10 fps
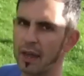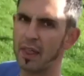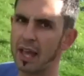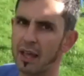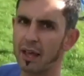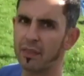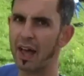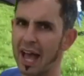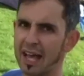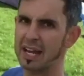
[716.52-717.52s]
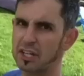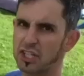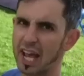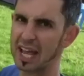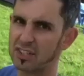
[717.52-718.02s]
and that
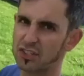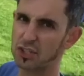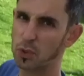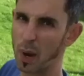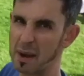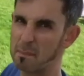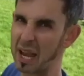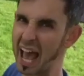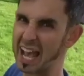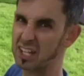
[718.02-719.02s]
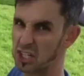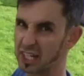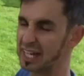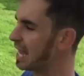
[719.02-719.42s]
initiates the twin blades. You can